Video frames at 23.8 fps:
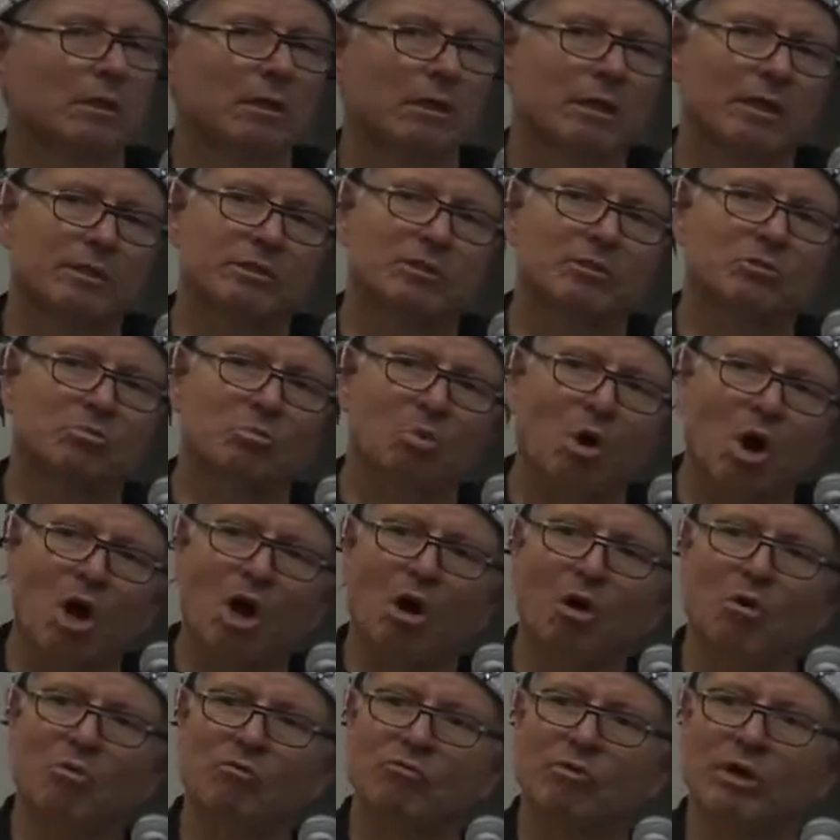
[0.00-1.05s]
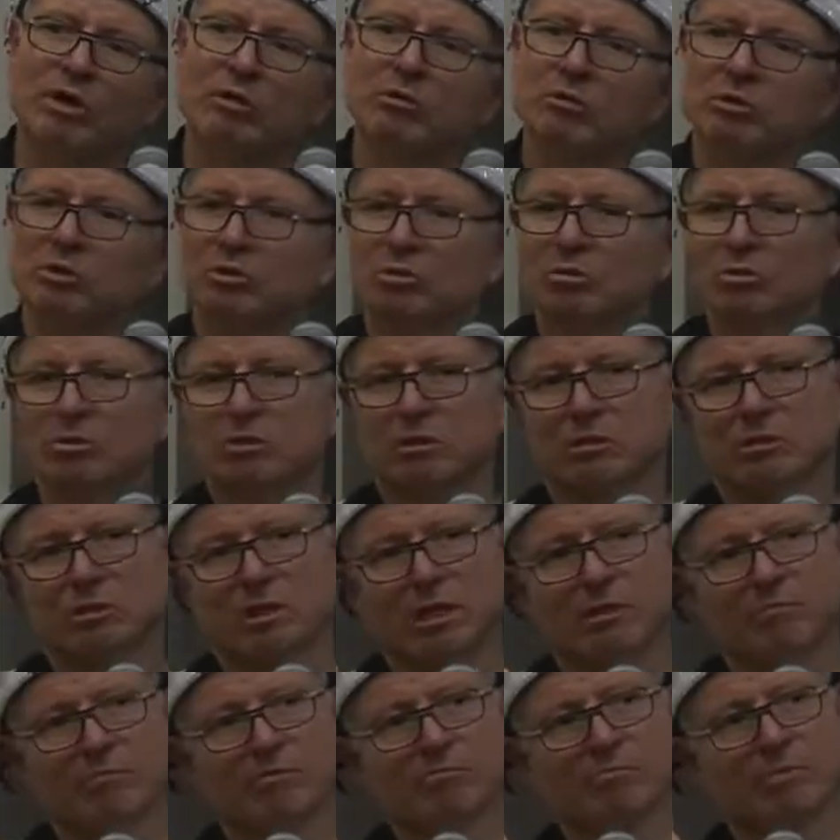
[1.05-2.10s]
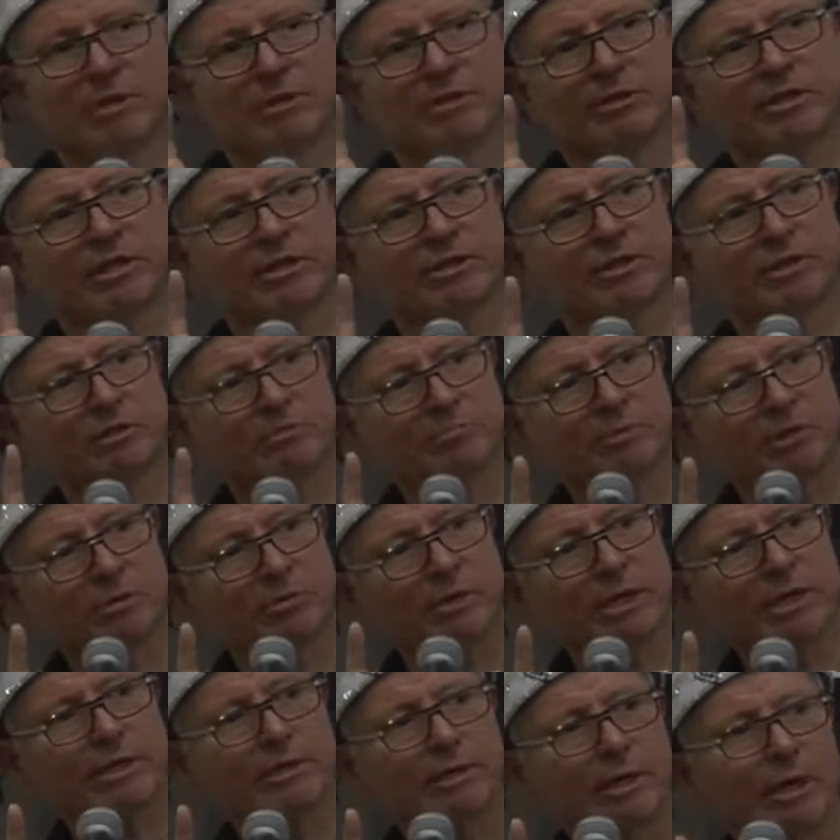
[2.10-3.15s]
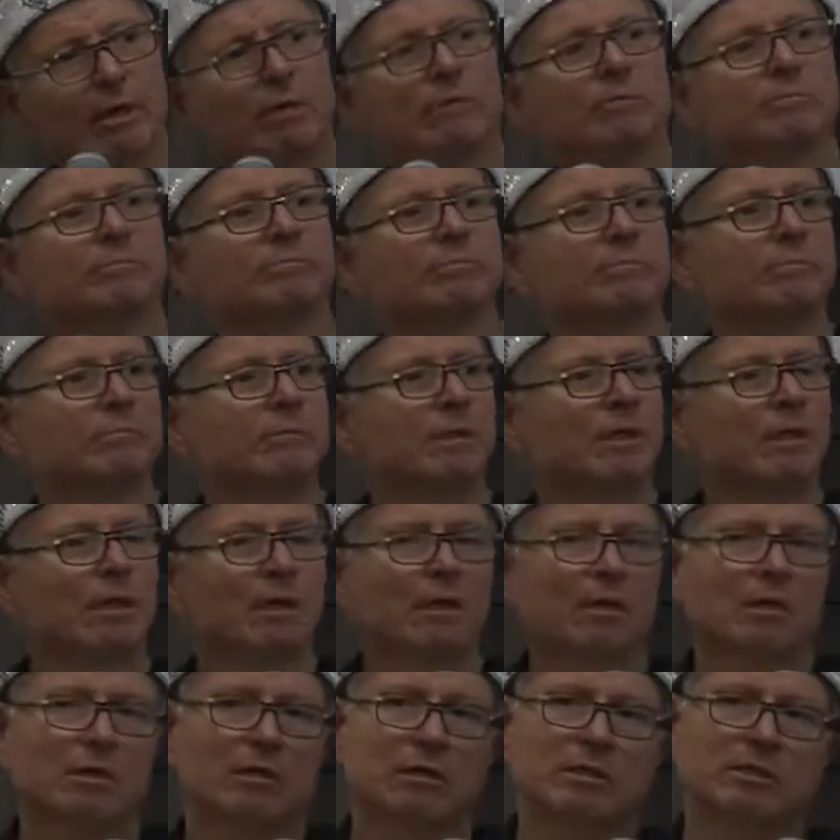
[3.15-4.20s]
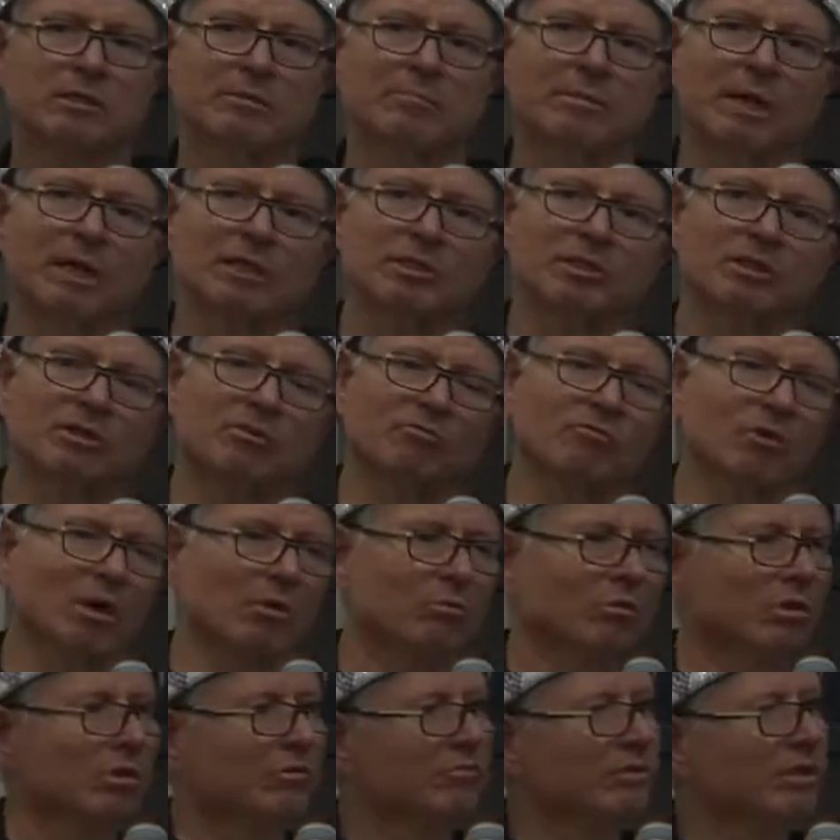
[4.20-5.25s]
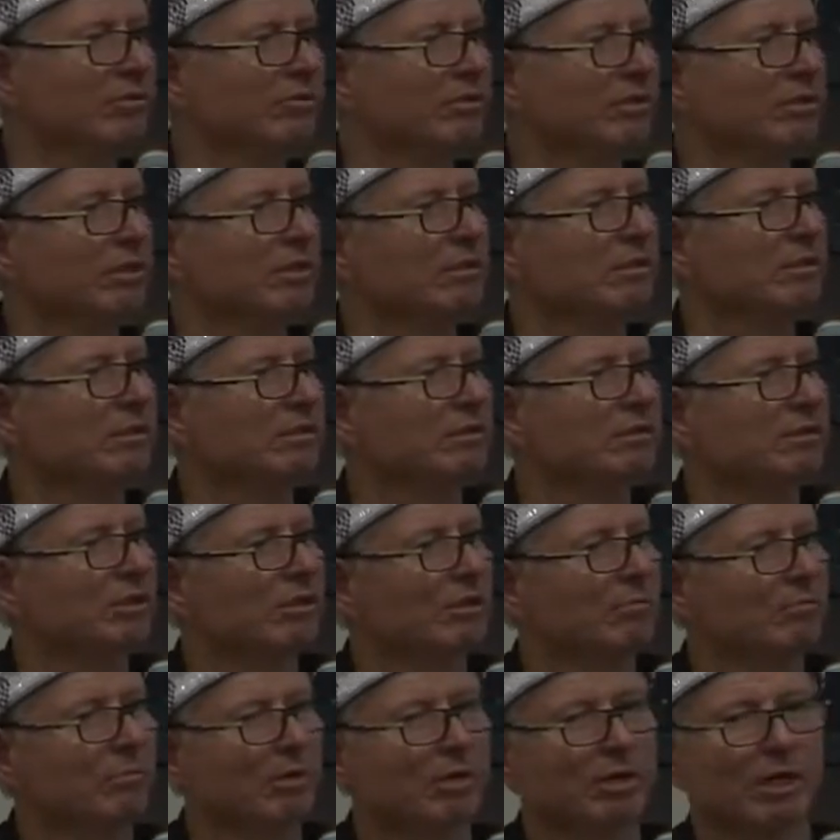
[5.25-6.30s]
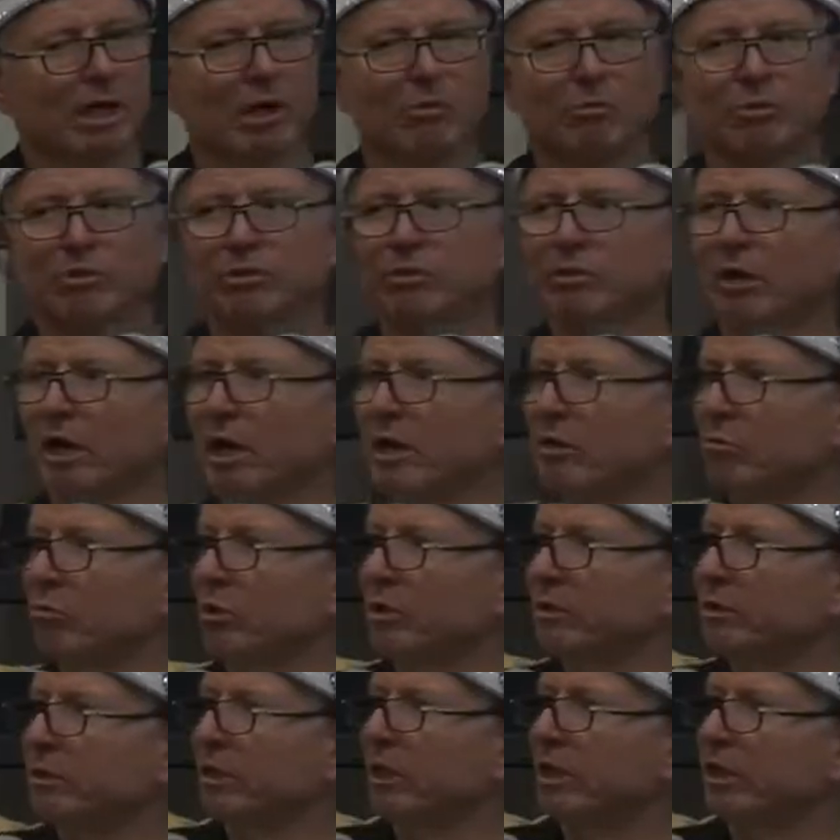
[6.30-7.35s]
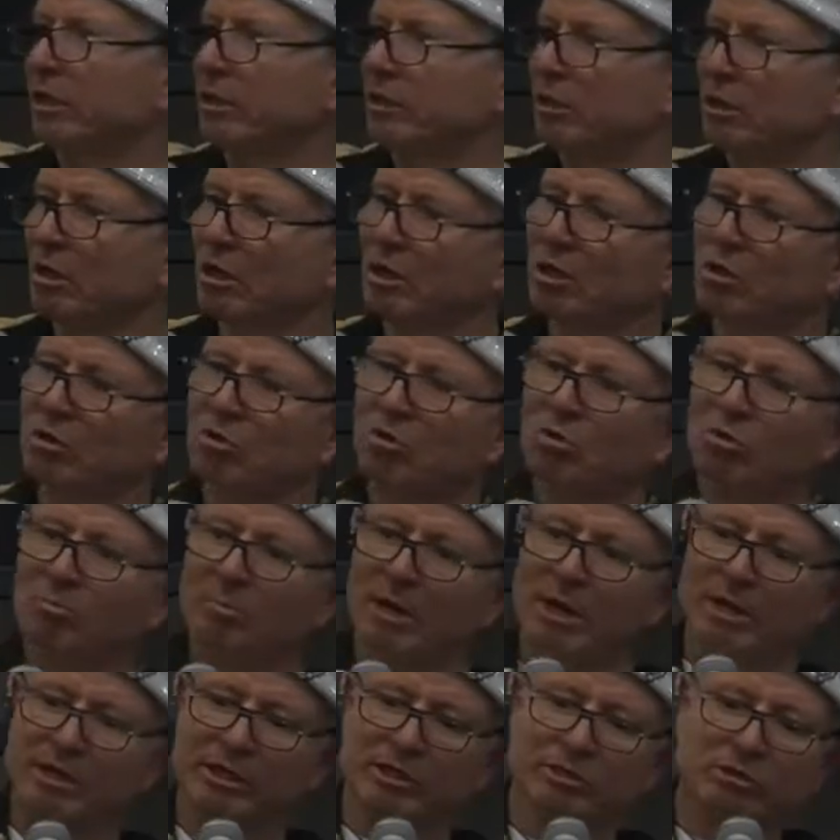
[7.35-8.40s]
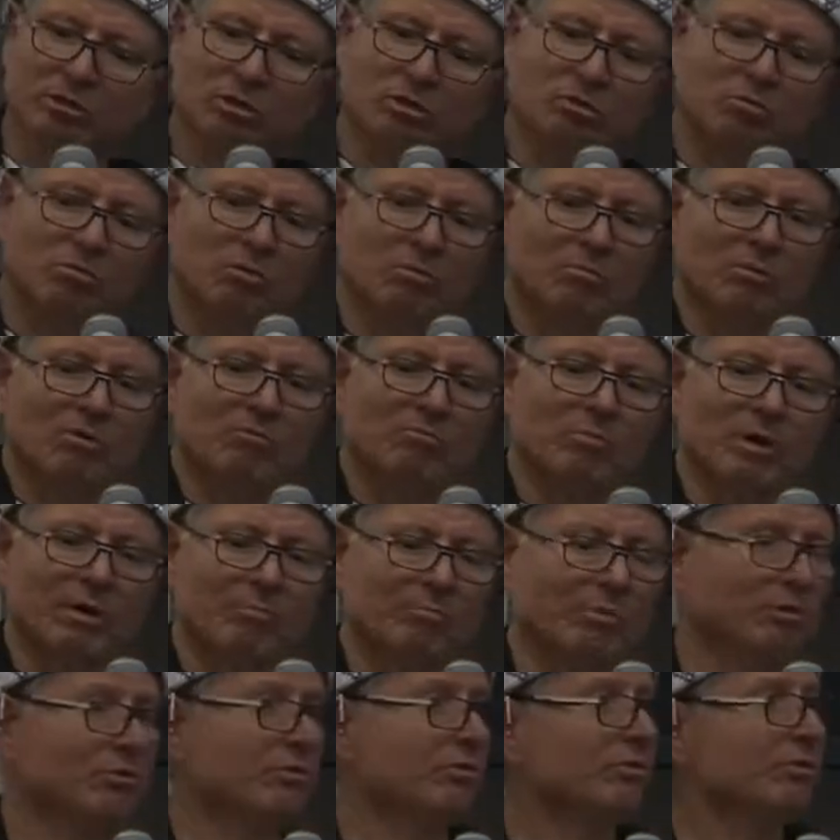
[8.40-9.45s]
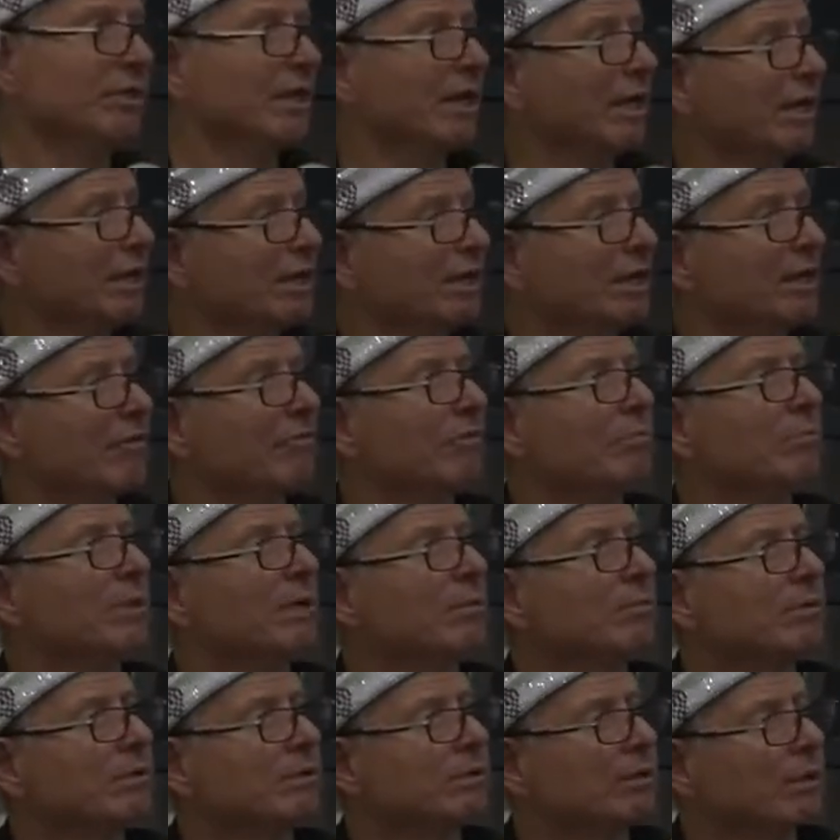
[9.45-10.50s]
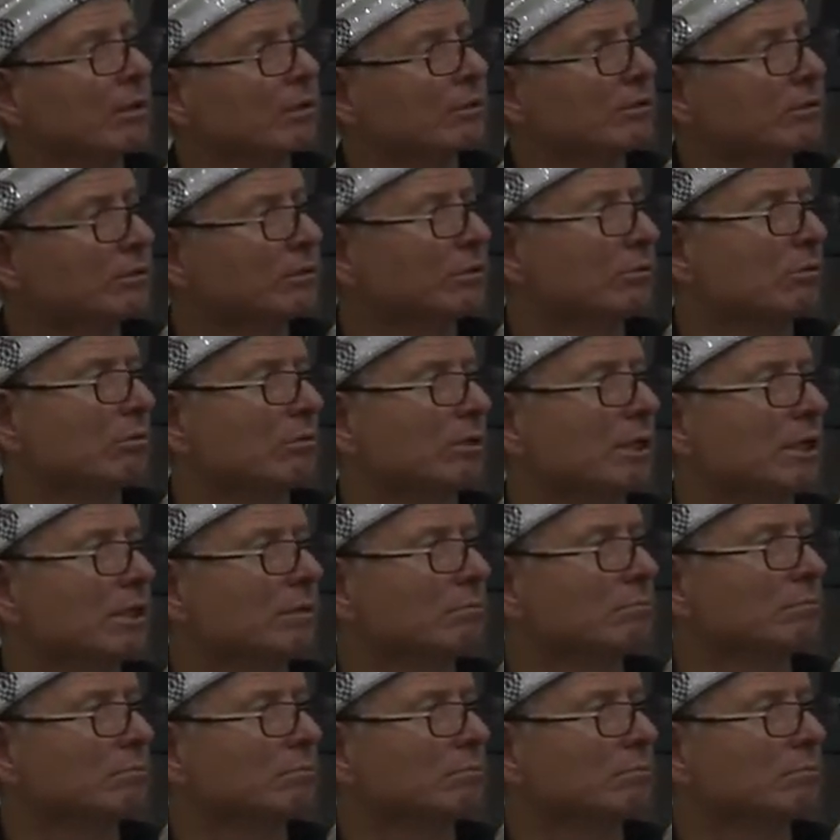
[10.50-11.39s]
And I says, wow, if I could choose the time of my death, it'd be right now. Because imagine, if I would have never did this ceremony, I would die one day, go back into the womb of my mother dead, never be able to tell this story.